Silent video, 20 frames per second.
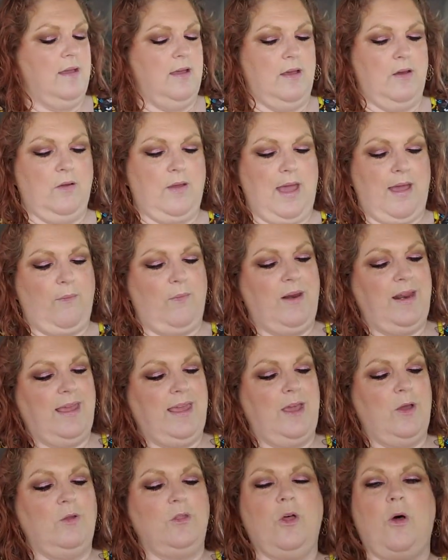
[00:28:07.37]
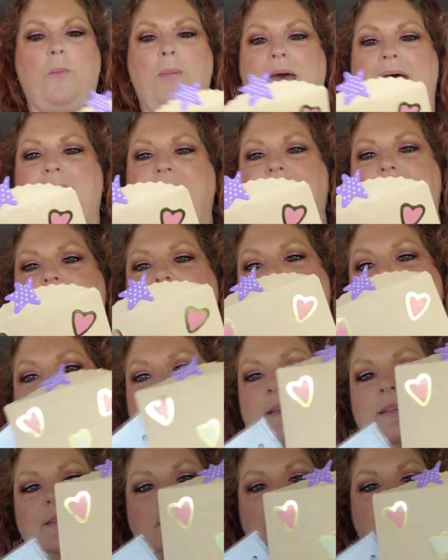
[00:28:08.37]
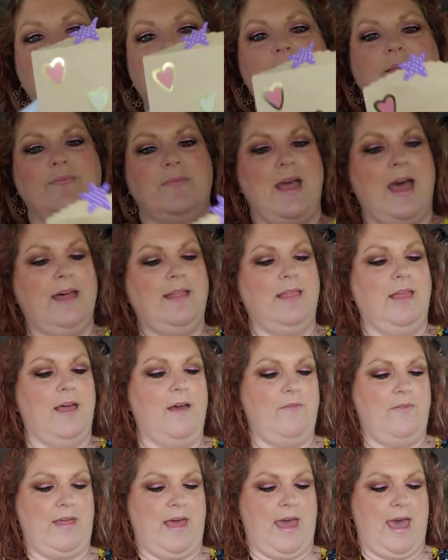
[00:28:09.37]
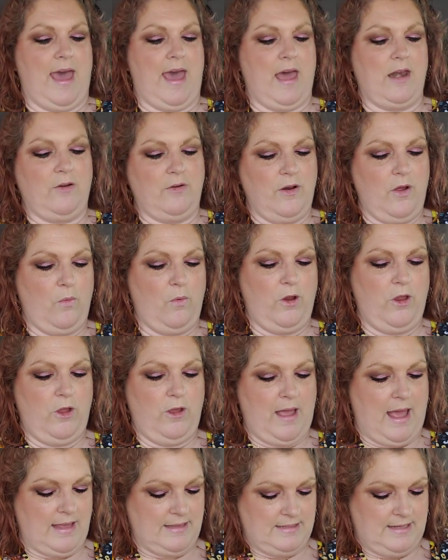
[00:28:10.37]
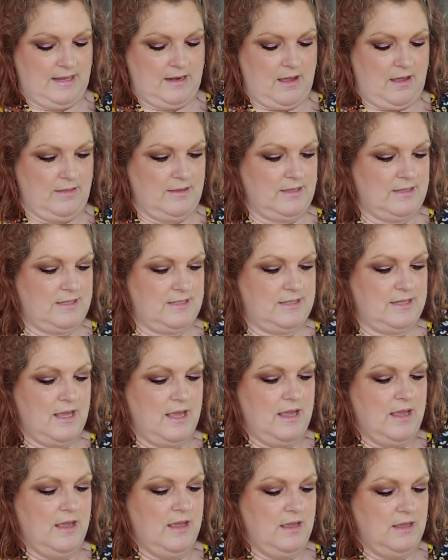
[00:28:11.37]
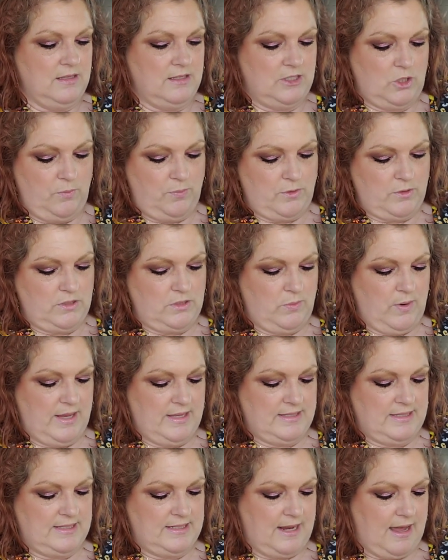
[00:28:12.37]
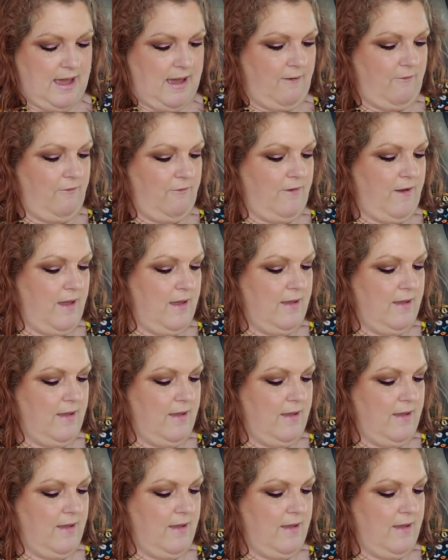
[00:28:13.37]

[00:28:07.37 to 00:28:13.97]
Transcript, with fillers: Okay, what a cute little bag that is. I love that. I don't know where you guys get all this super sweet stuff.